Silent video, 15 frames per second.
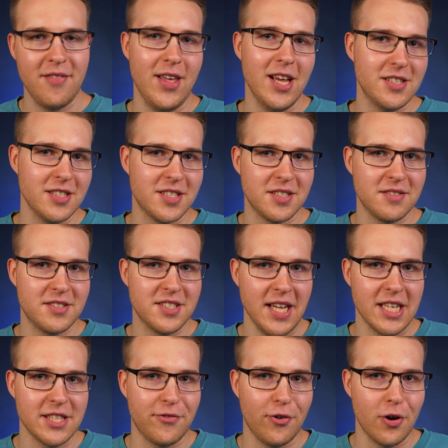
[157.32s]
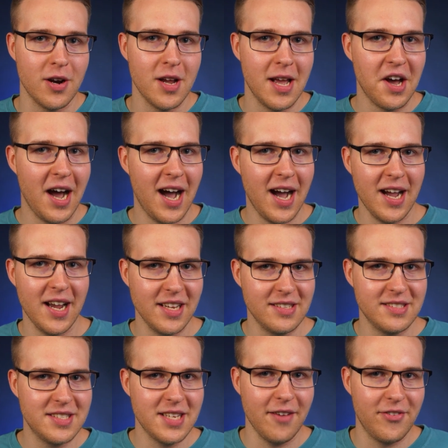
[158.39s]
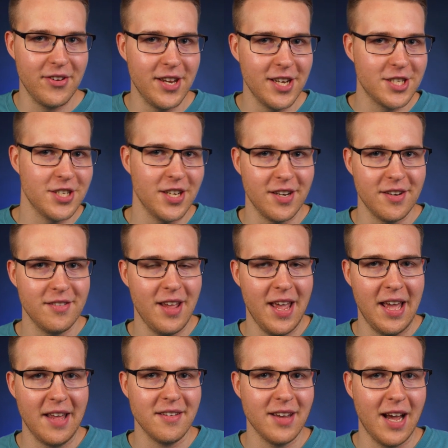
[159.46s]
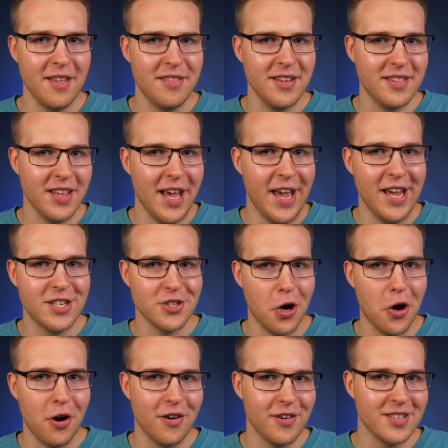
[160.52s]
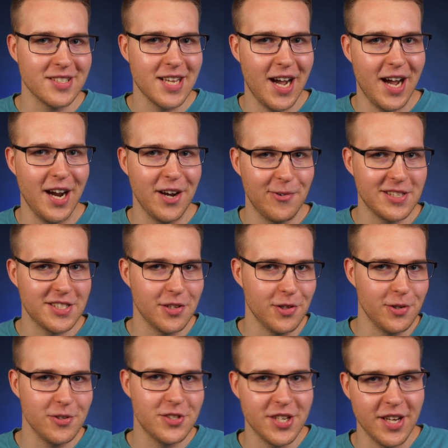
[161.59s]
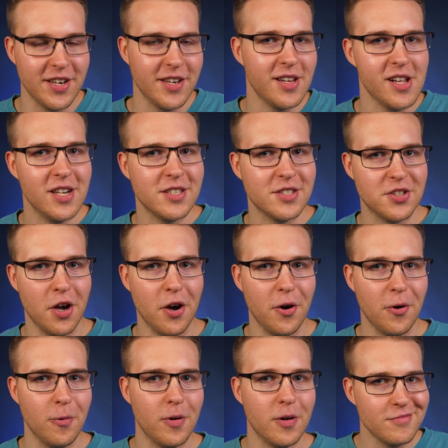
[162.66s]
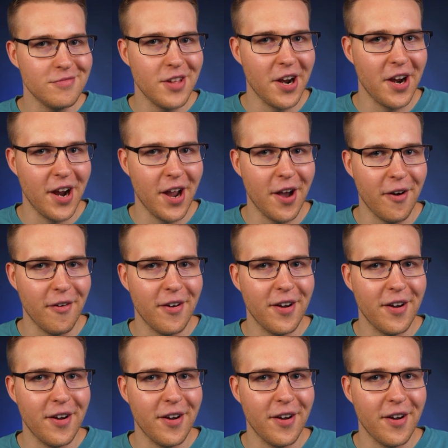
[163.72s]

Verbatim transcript: That just stands for high definition. And I think the HR is high resolution. So there you go.